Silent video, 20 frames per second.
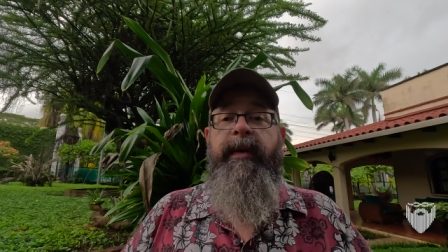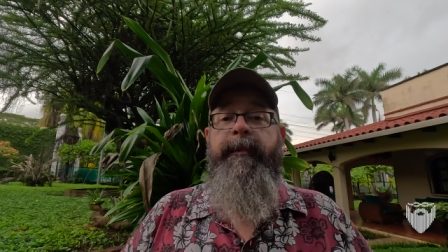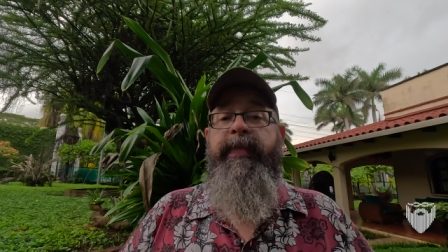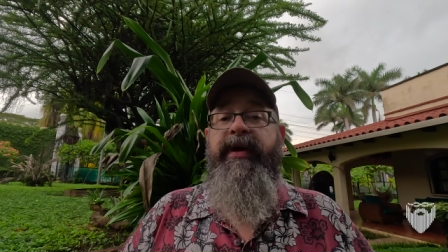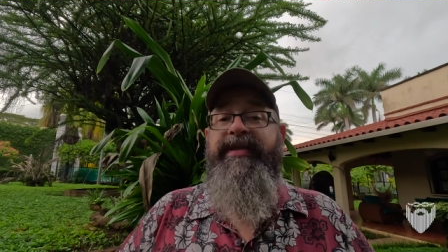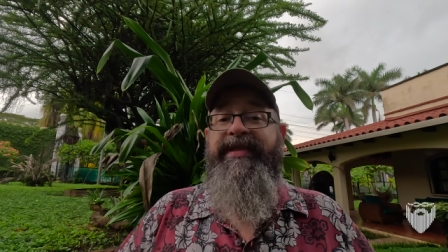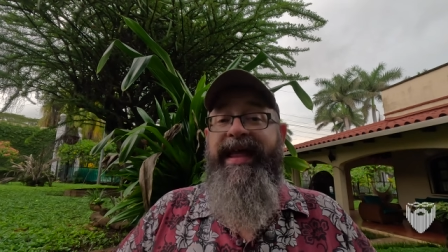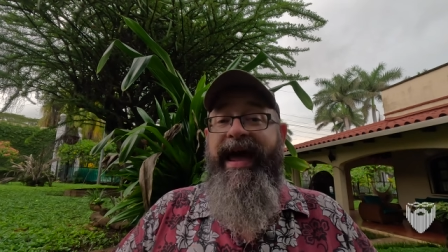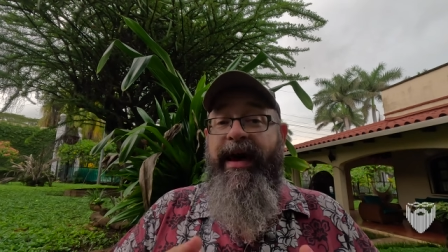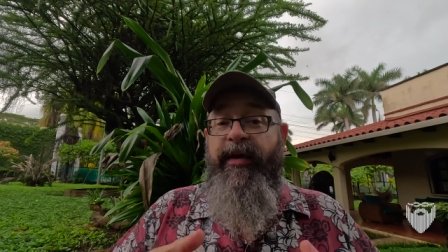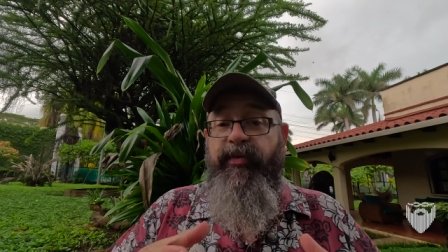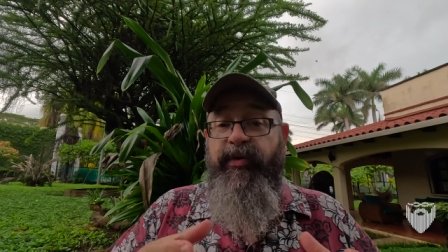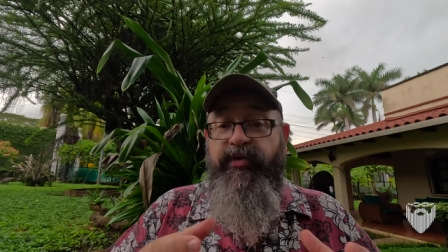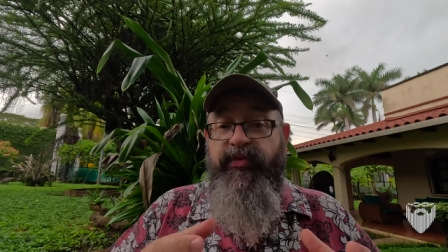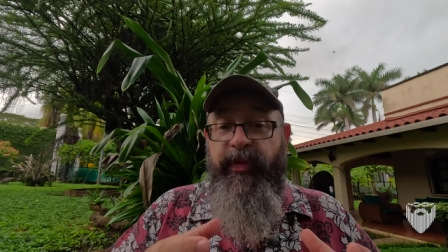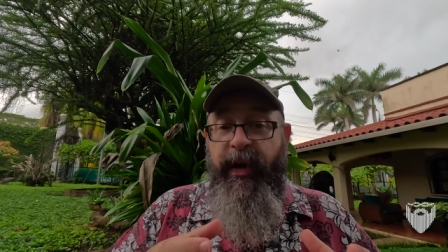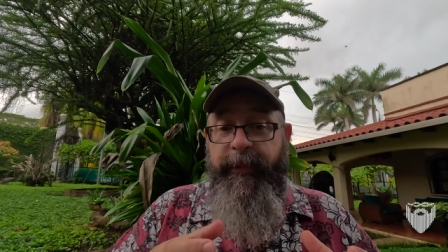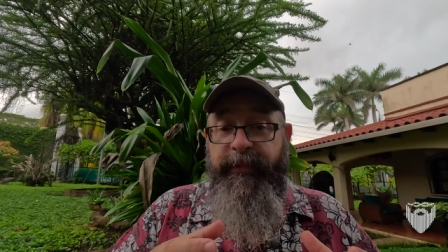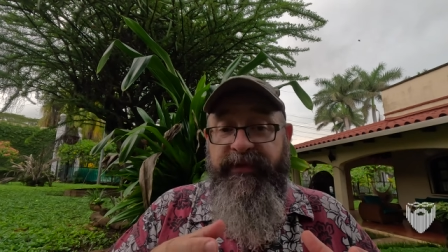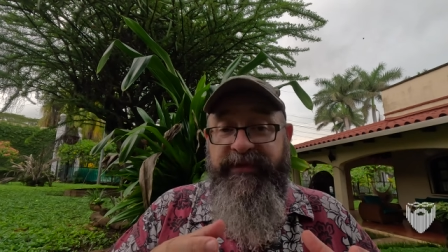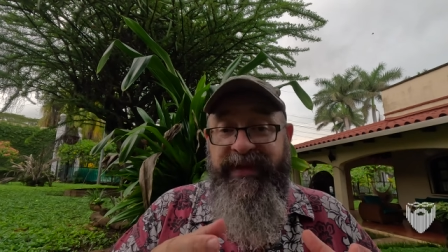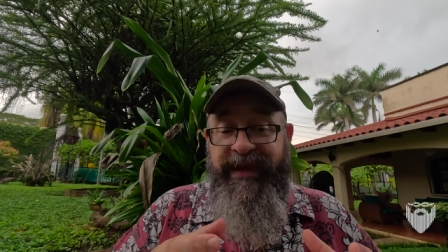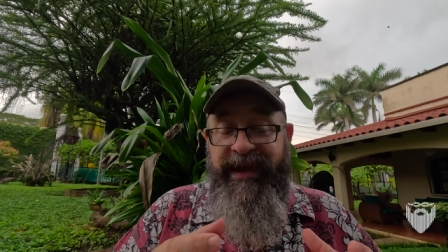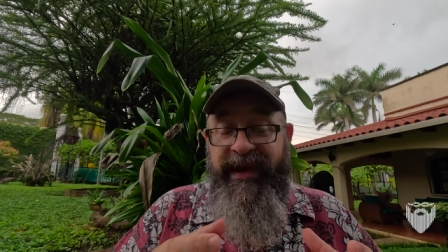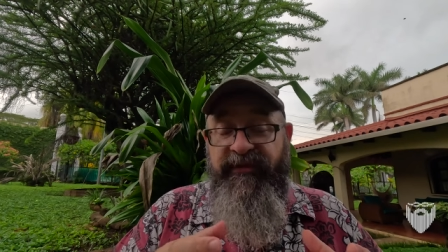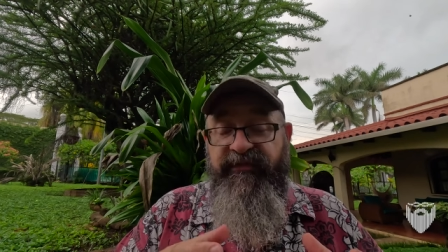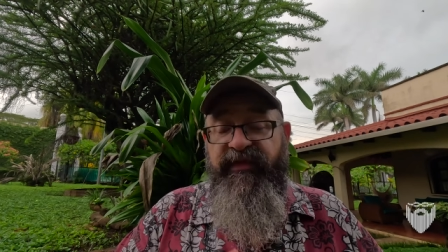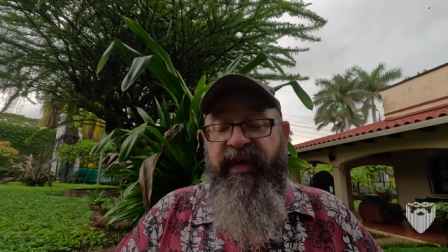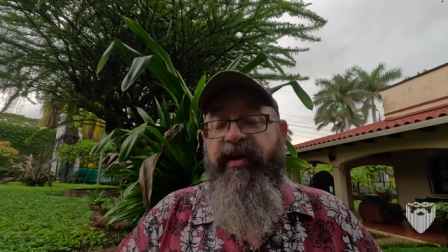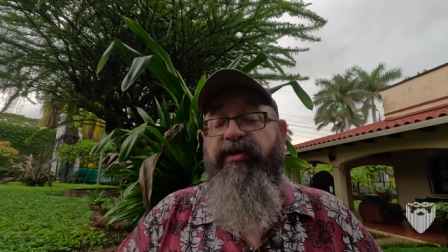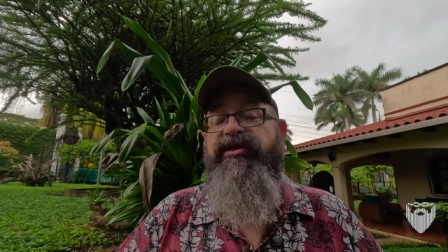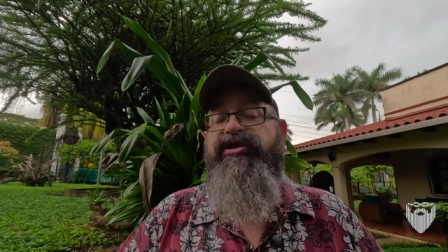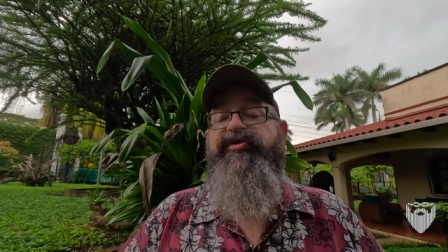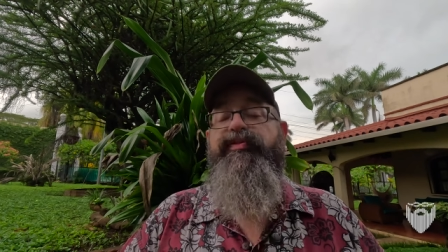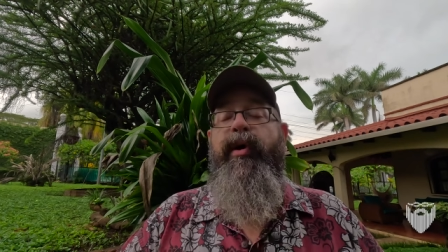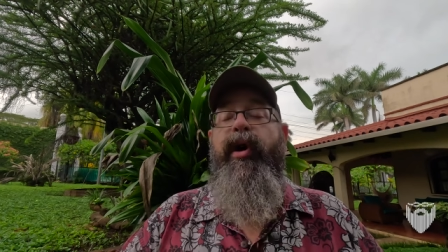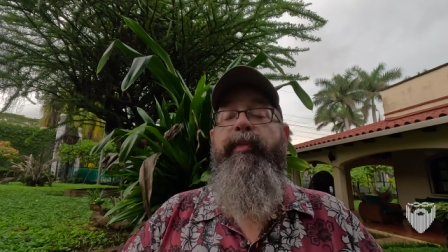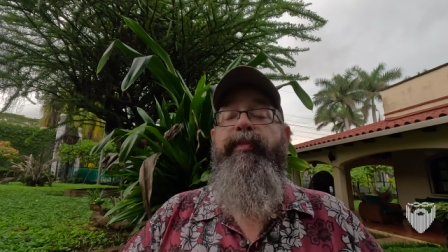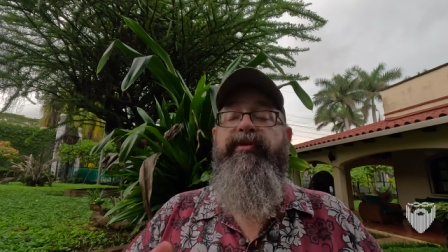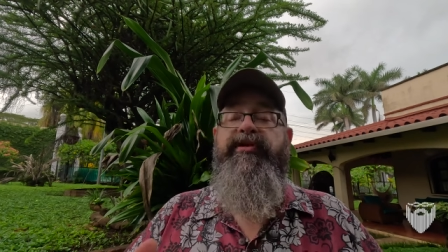But that would represent a very
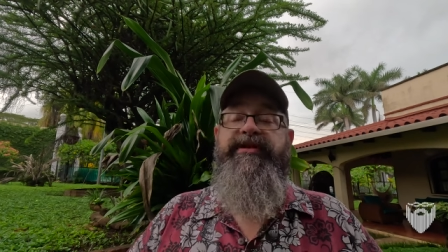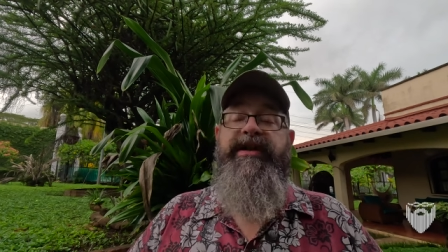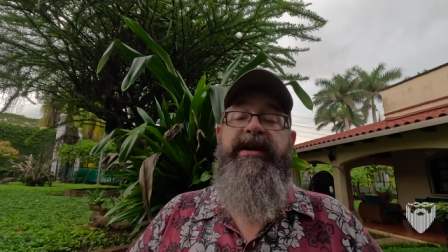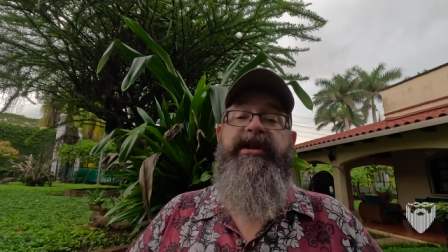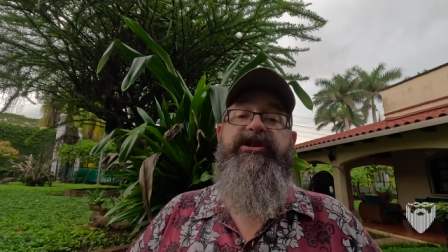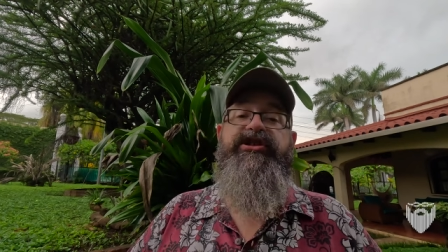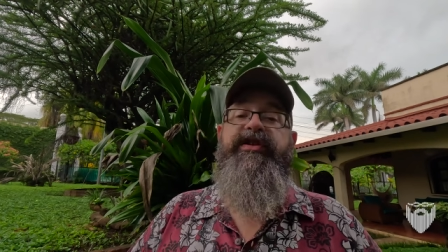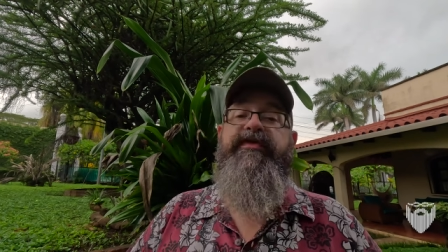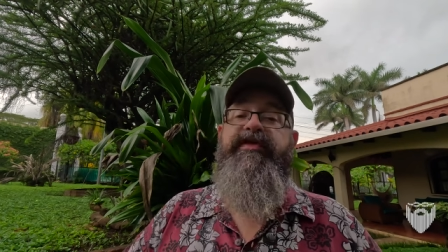small percentage